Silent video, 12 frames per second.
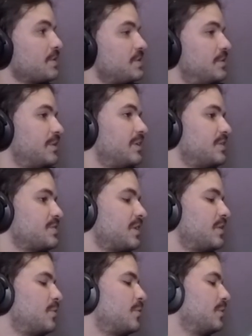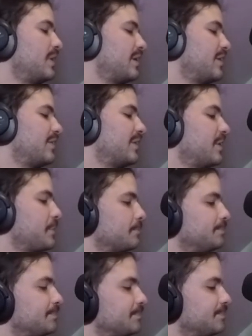serial killers like a whole like other like
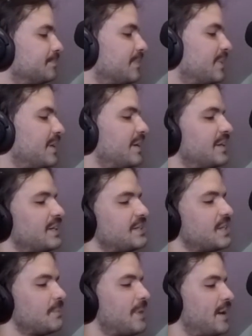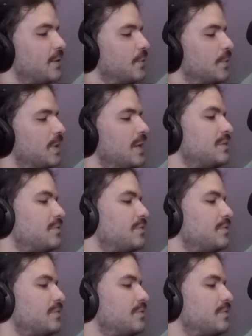thing that's like mad cool.